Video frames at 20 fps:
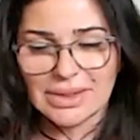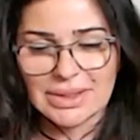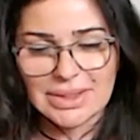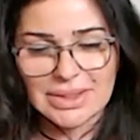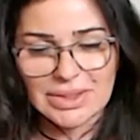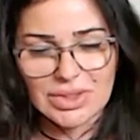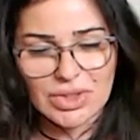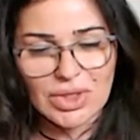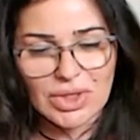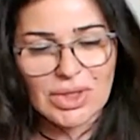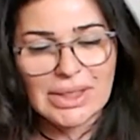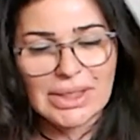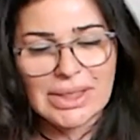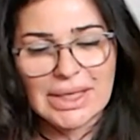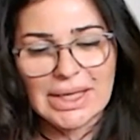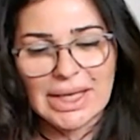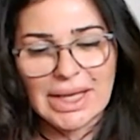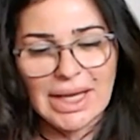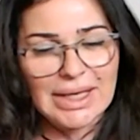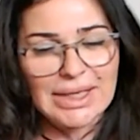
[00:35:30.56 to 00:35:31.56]
This is
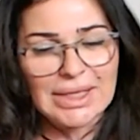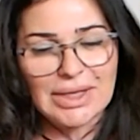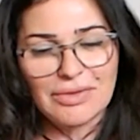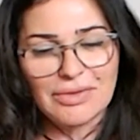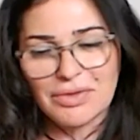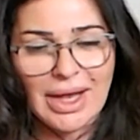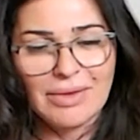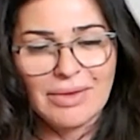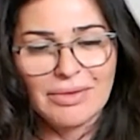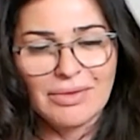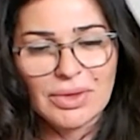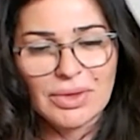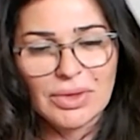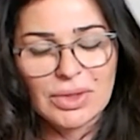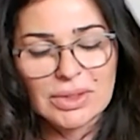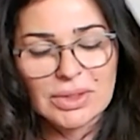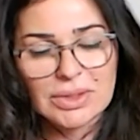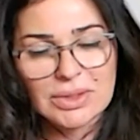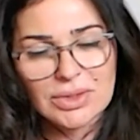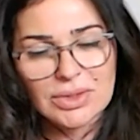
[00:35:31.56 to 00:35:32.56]
totally enlightening. I've
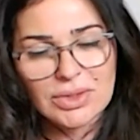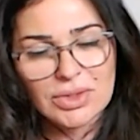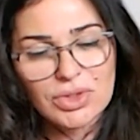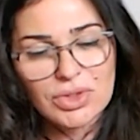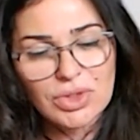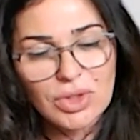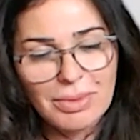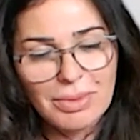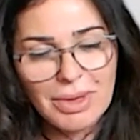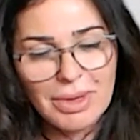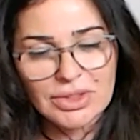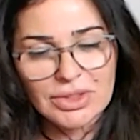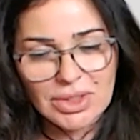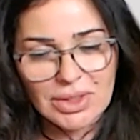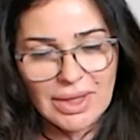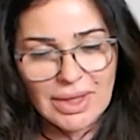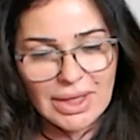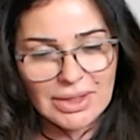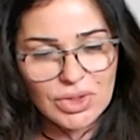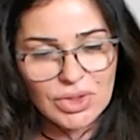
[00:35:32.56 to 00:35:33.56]
learned so much
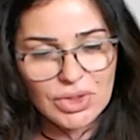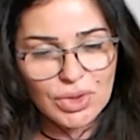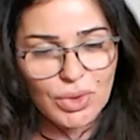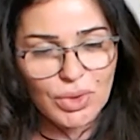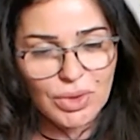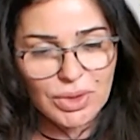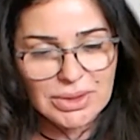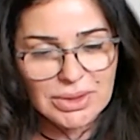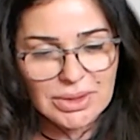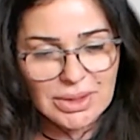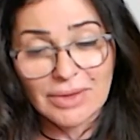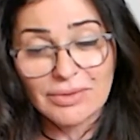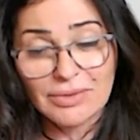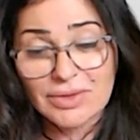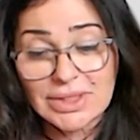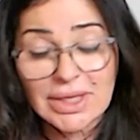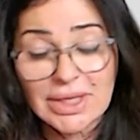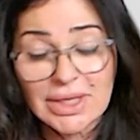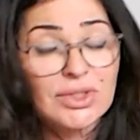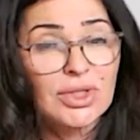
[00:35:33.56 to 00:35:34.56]
in that short
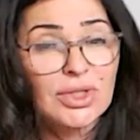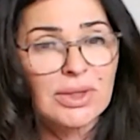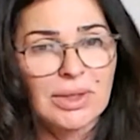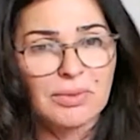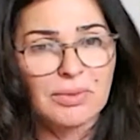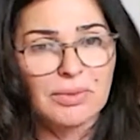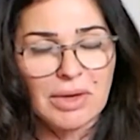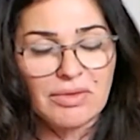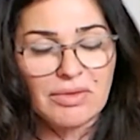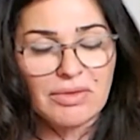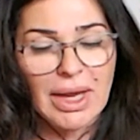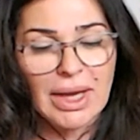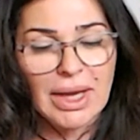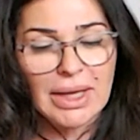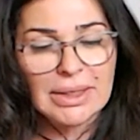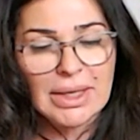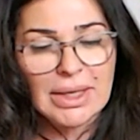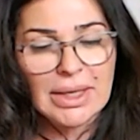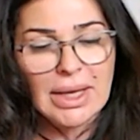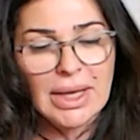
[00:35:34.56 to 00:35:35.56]
conversation that we have
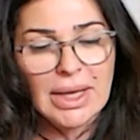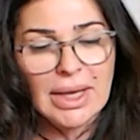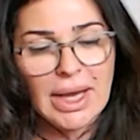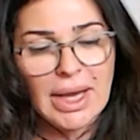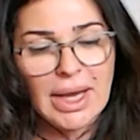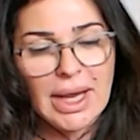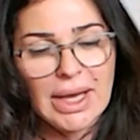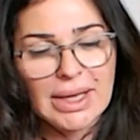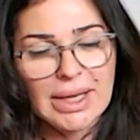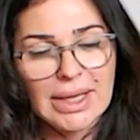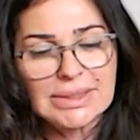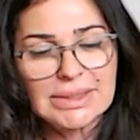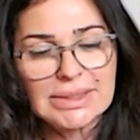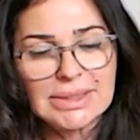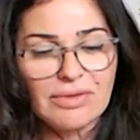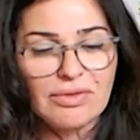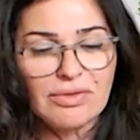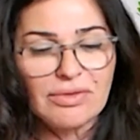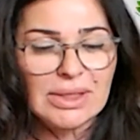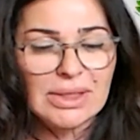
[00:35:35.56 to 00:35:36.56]
had. And I
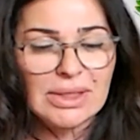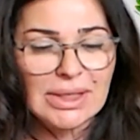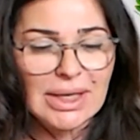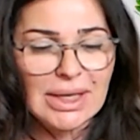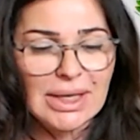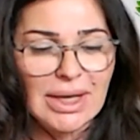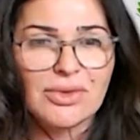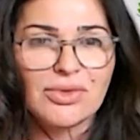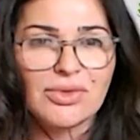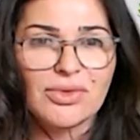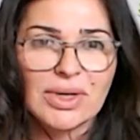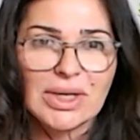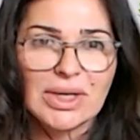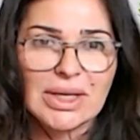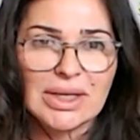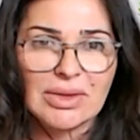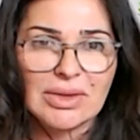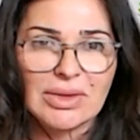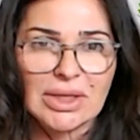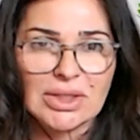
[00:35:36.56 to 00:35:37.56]
definitely
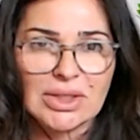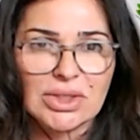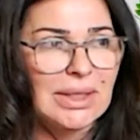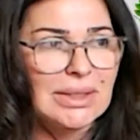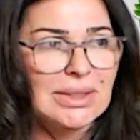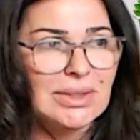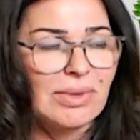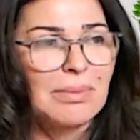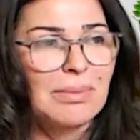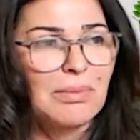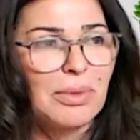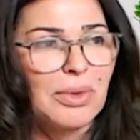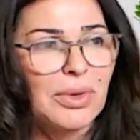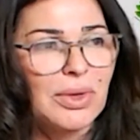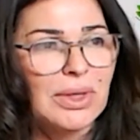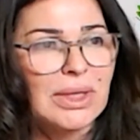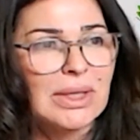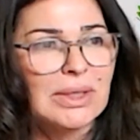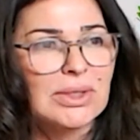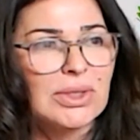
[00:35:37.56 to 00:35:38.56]
agree that it's
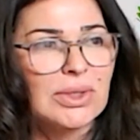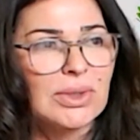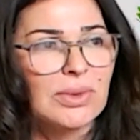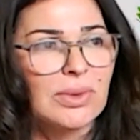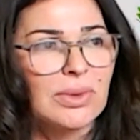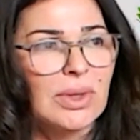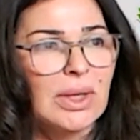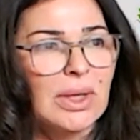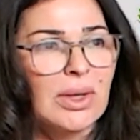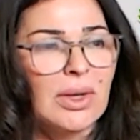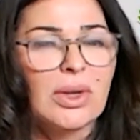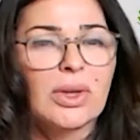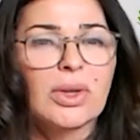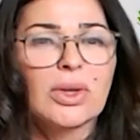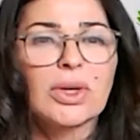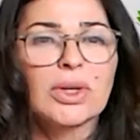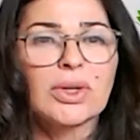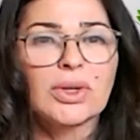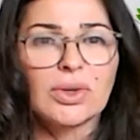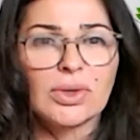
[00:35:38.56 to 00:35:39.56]
important to
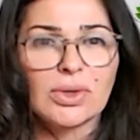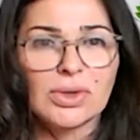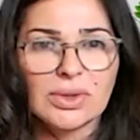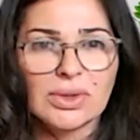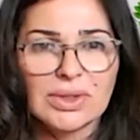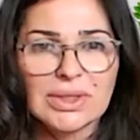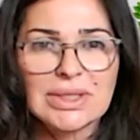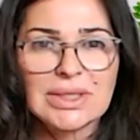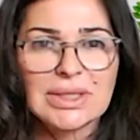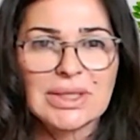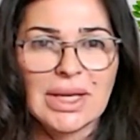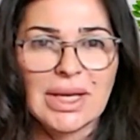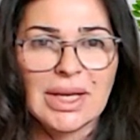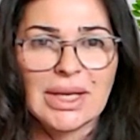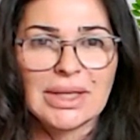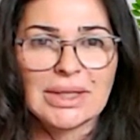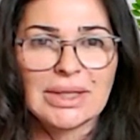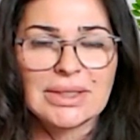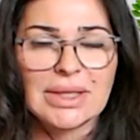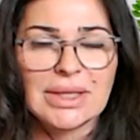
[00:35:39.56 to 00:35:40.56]
learn all these
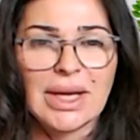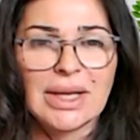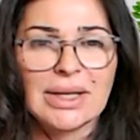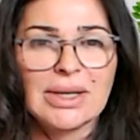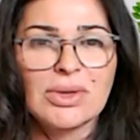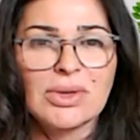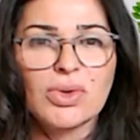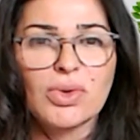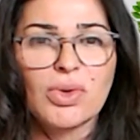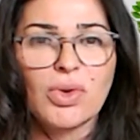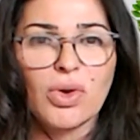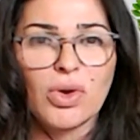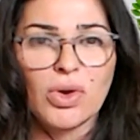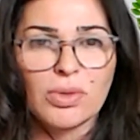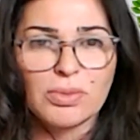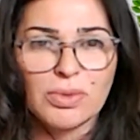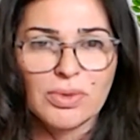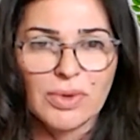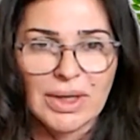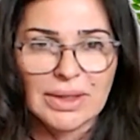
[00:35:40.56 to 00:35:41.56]
things and
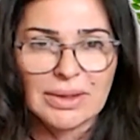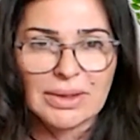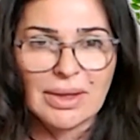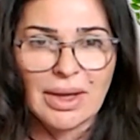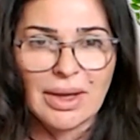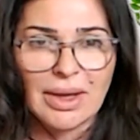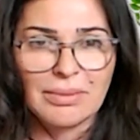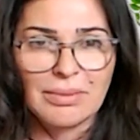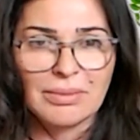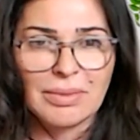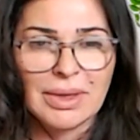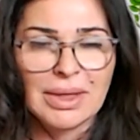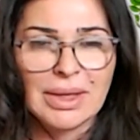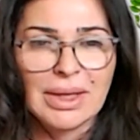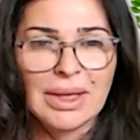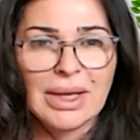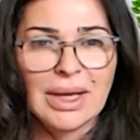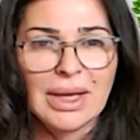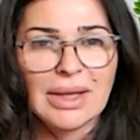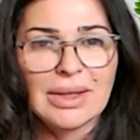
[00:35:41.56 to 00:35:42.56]
incorporate them.
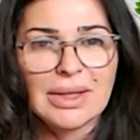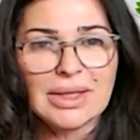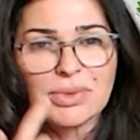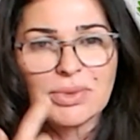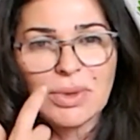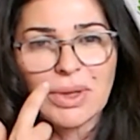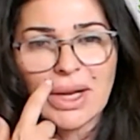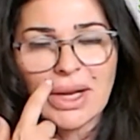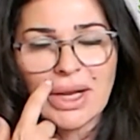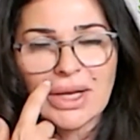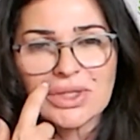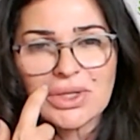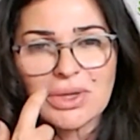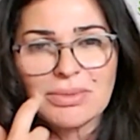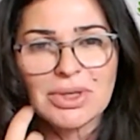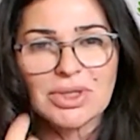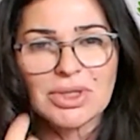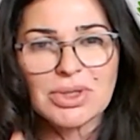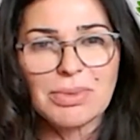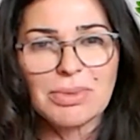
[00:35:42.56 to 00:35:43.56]
And that's what I like so
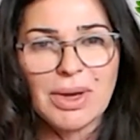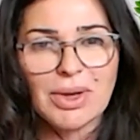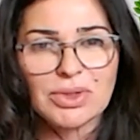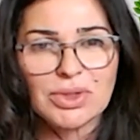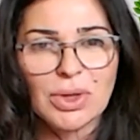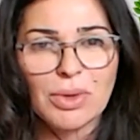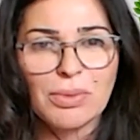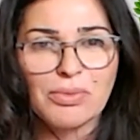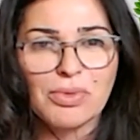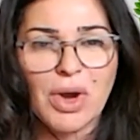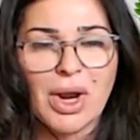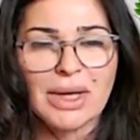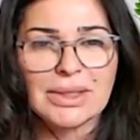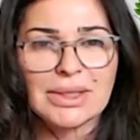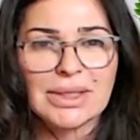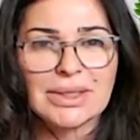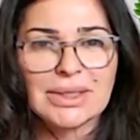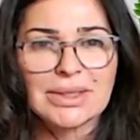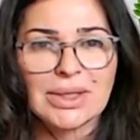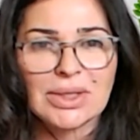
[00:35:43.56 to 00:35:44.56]
much about your
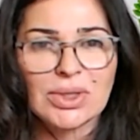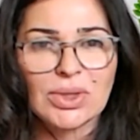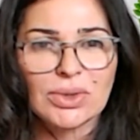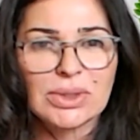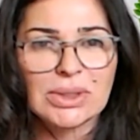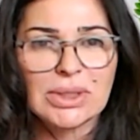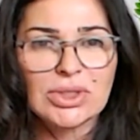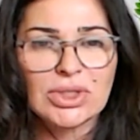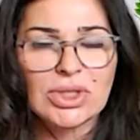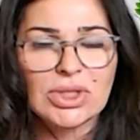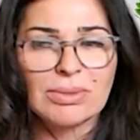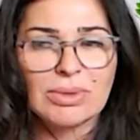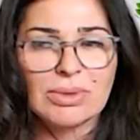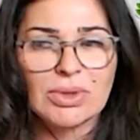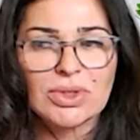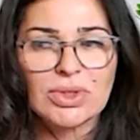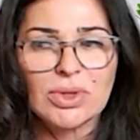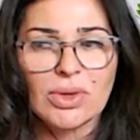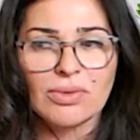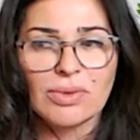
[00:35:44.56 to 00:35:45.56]
practice and your teaching,
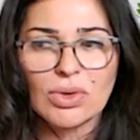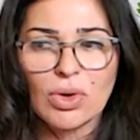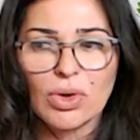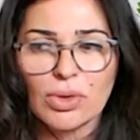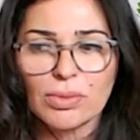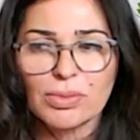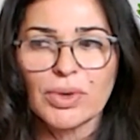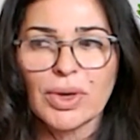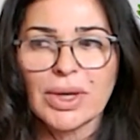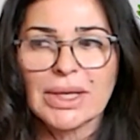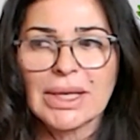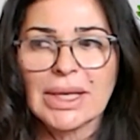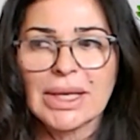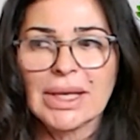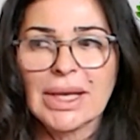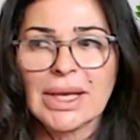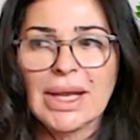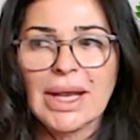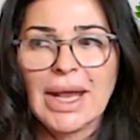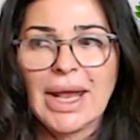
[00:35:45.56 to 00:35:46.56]
because you're
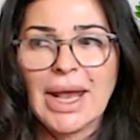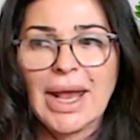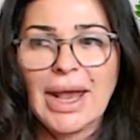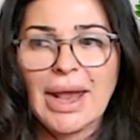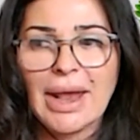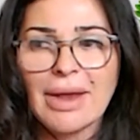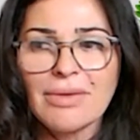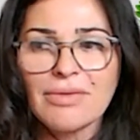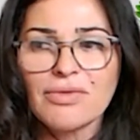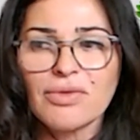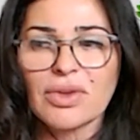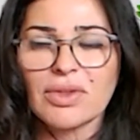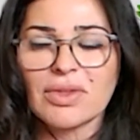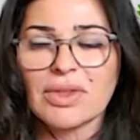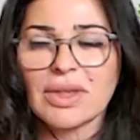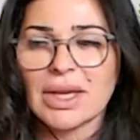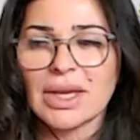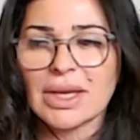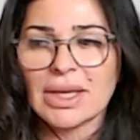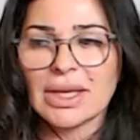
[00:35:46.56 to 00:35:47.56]
incorporating
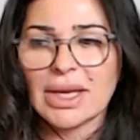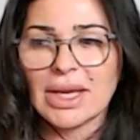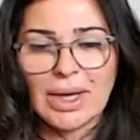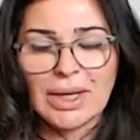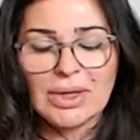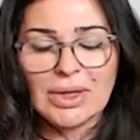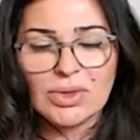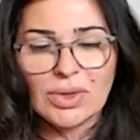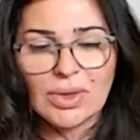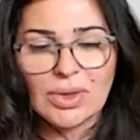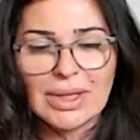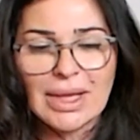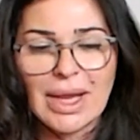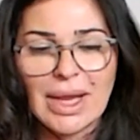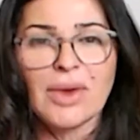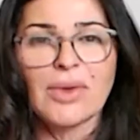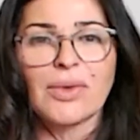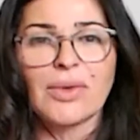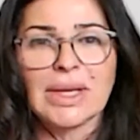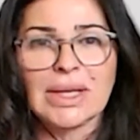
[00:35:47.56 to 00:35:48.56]
everything and you're
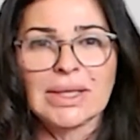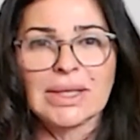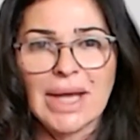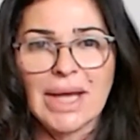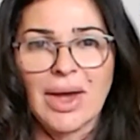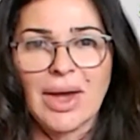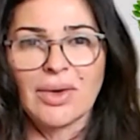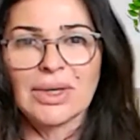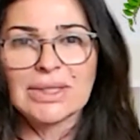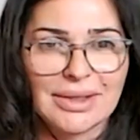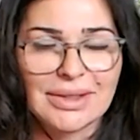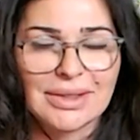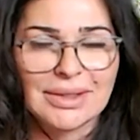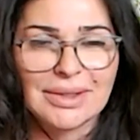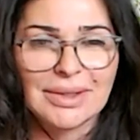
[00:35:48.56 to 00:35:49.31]
layering it down.